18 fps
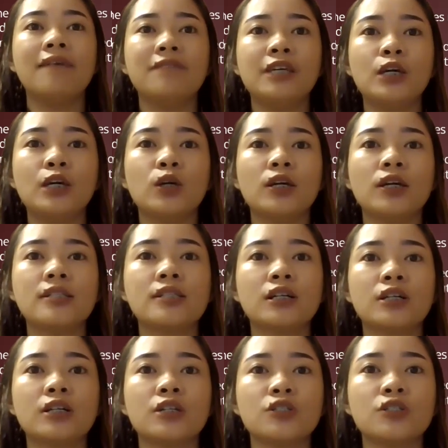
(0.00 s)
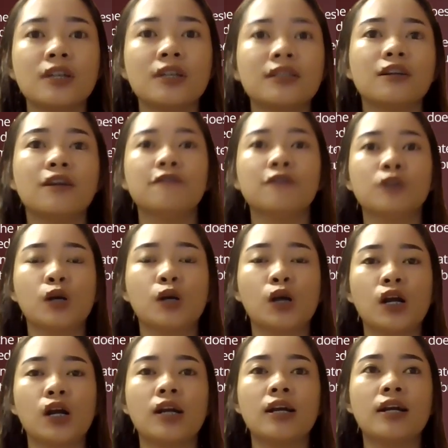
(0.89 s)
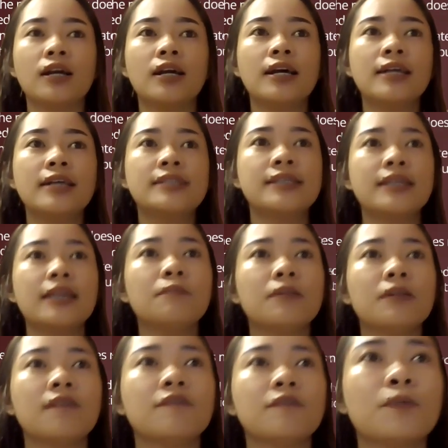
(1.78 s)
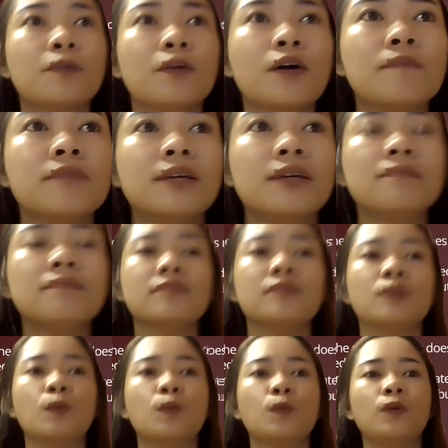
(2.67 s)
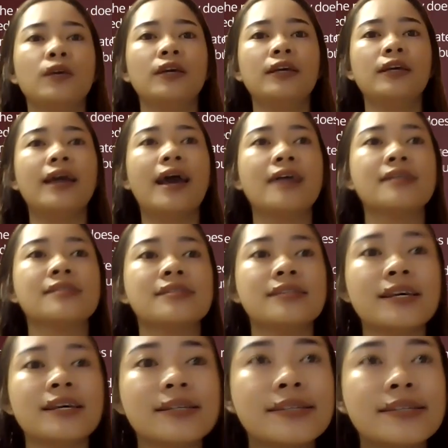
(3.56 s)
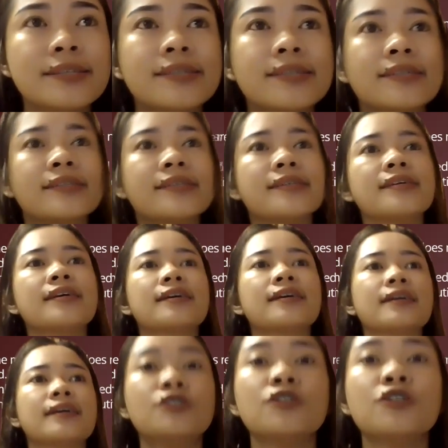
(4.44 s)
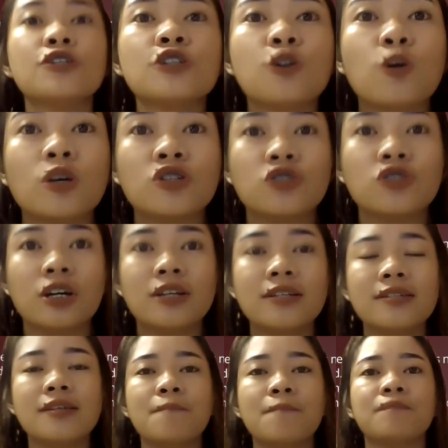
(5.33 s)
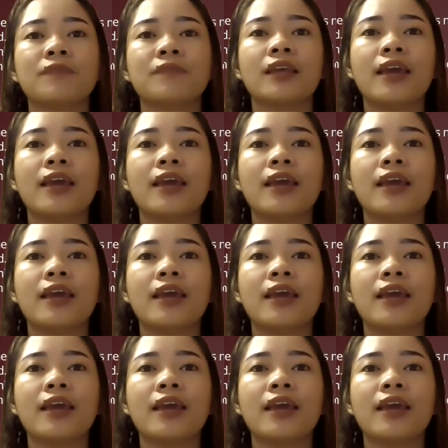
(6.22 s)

I have here a screenshot of her statement of the problem. So it has 6 research questions.